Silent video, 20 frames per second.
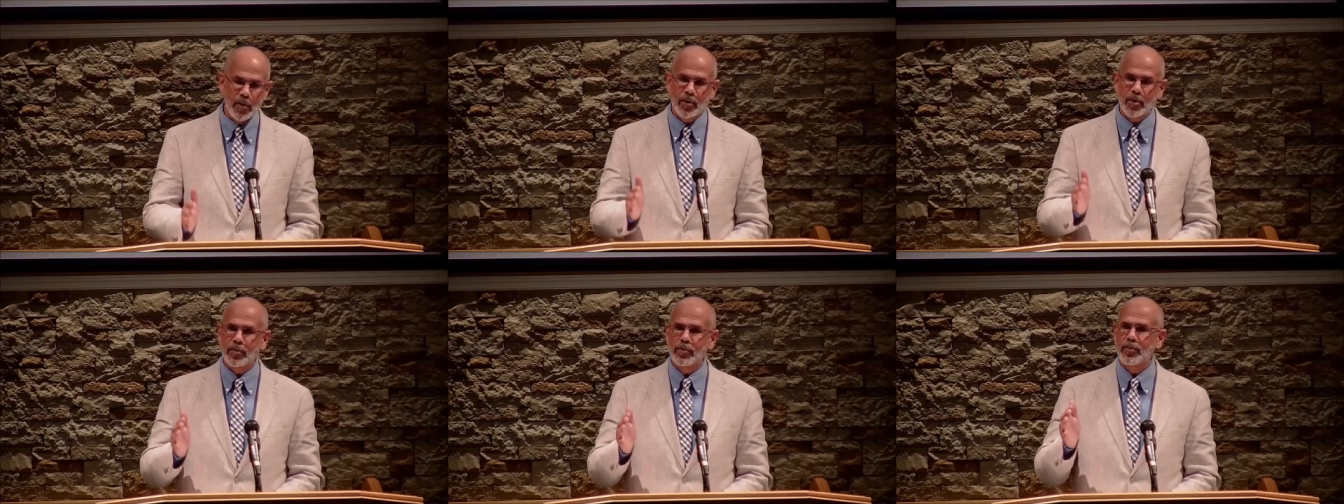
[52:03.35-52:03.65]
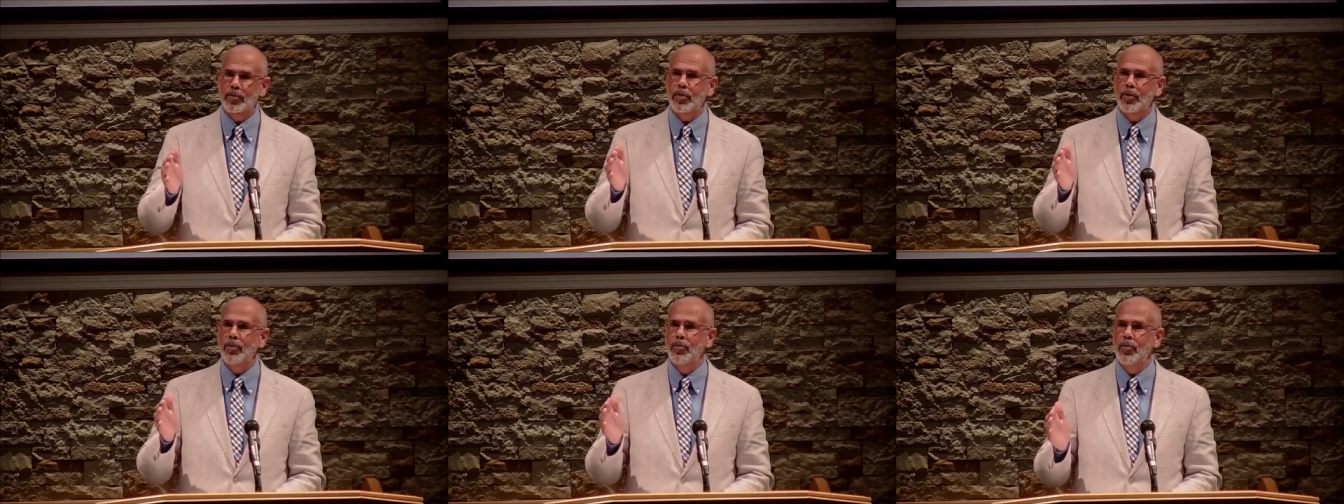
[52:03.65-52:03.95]
is
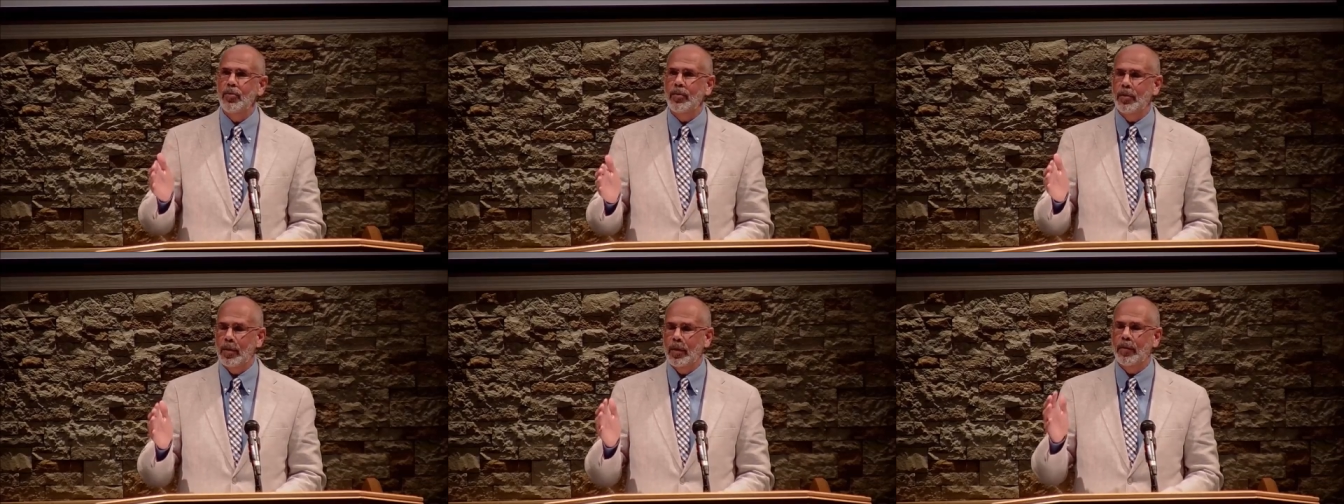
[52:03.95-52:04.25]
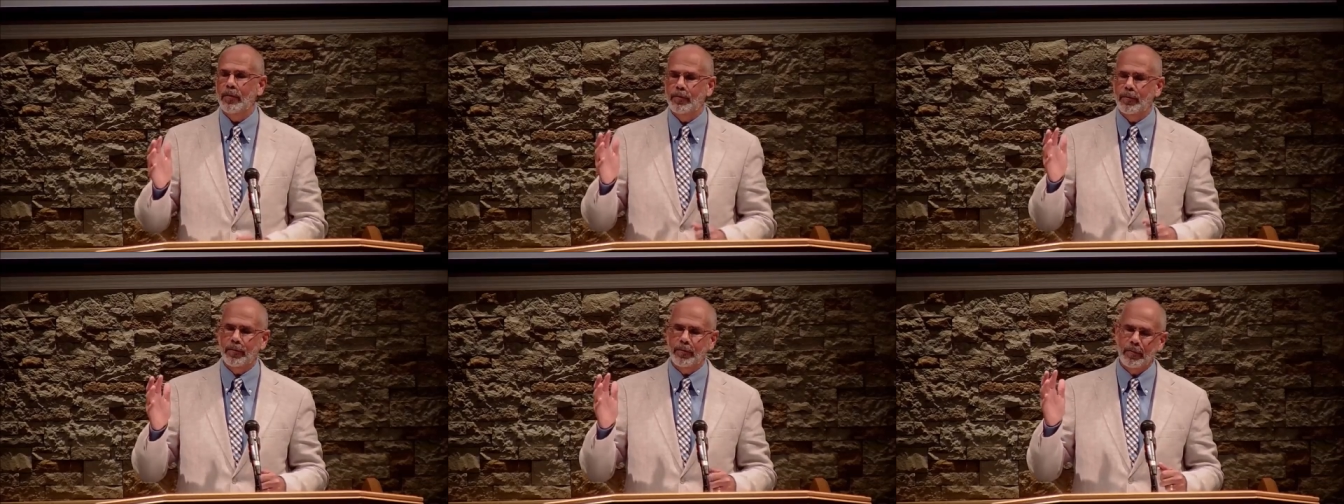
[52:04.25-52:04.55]
the new,
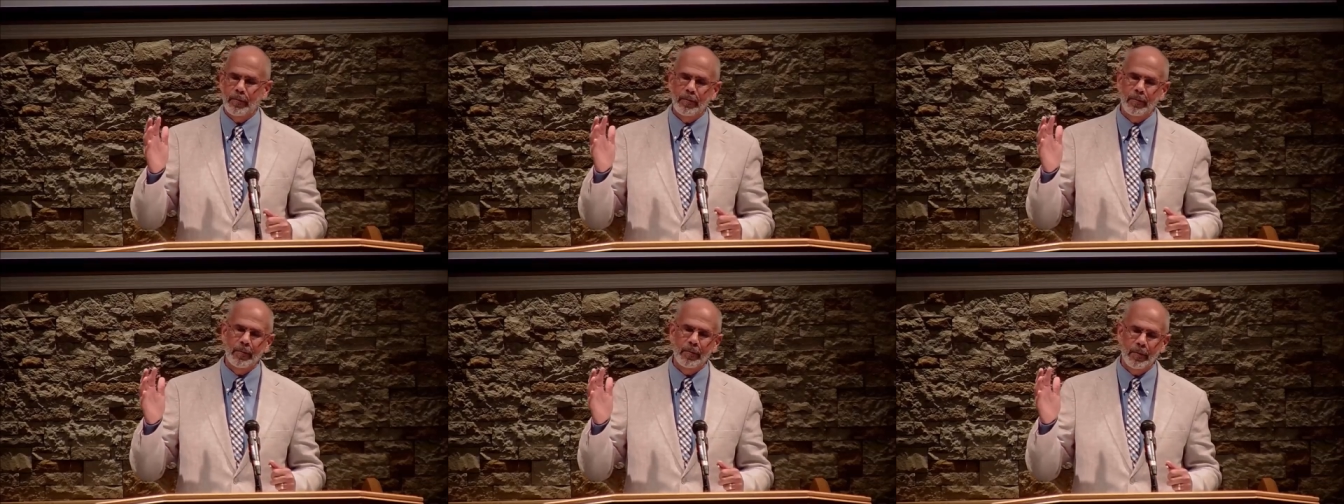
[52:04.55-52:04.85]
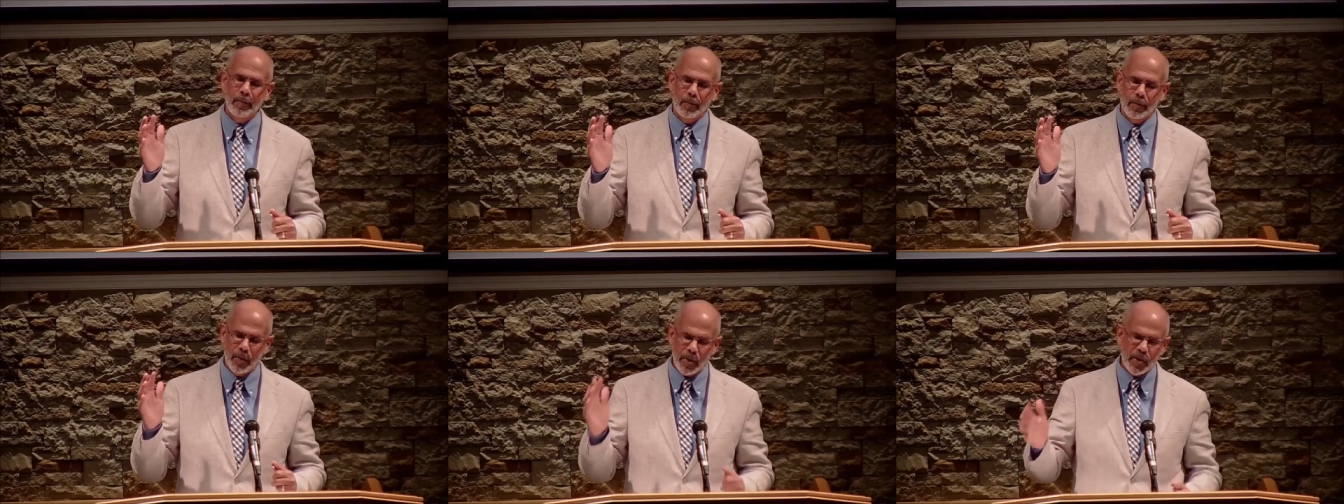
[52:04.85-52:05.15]
of
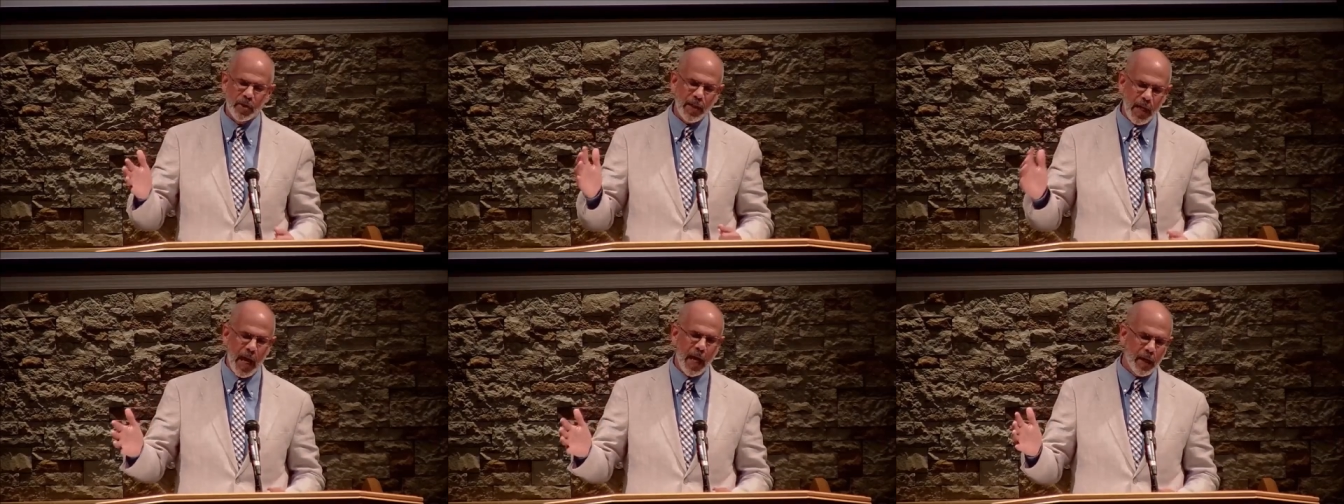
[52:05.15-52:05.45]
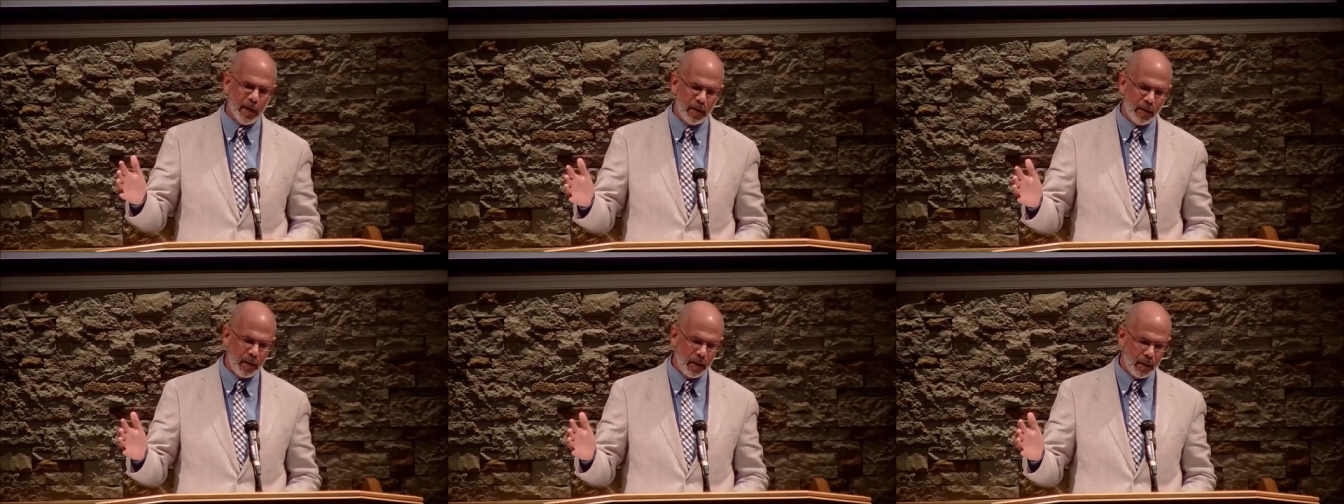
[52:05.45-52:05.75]

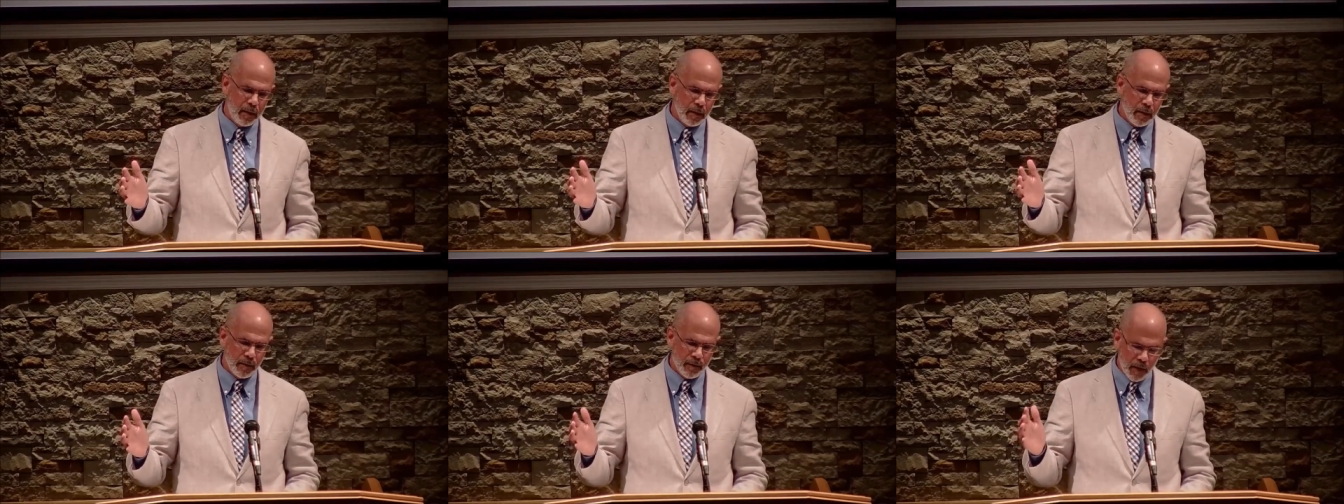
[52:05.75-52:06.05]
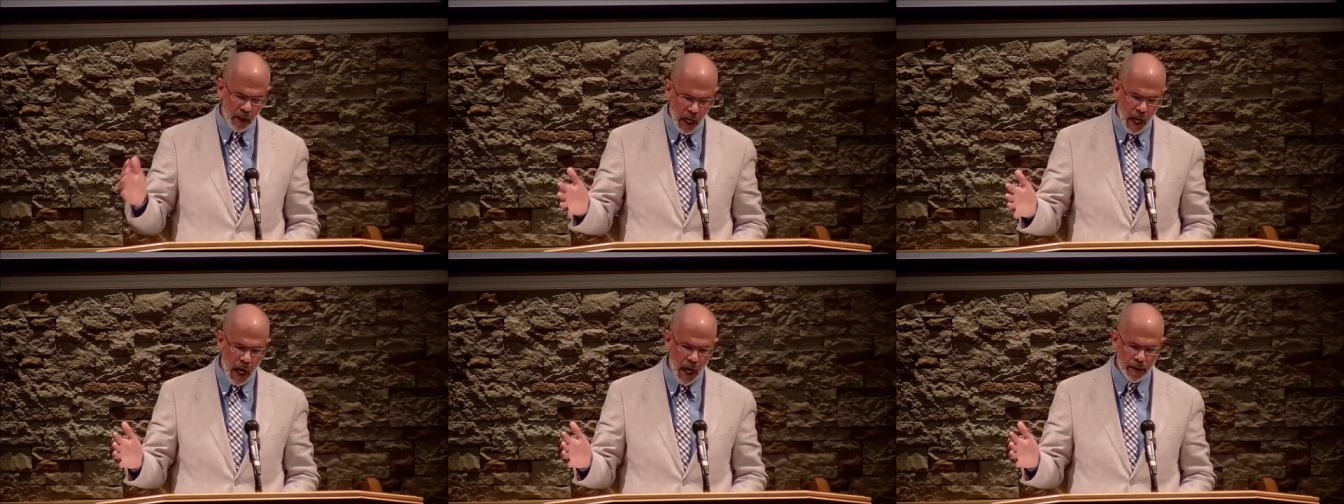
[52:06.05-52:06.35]
Christianity, of
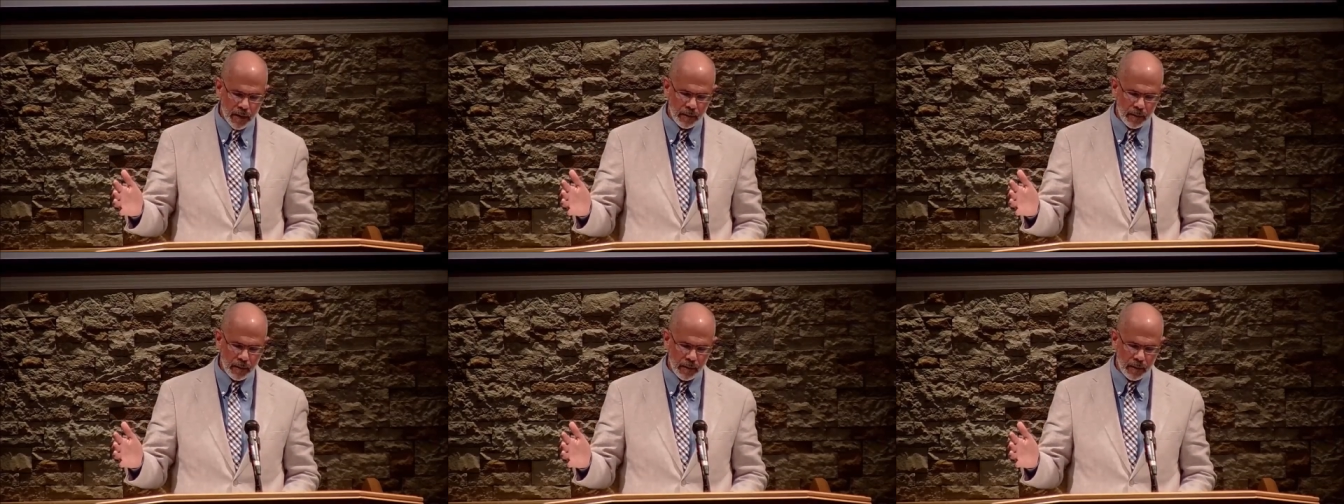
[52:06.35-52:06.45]
God,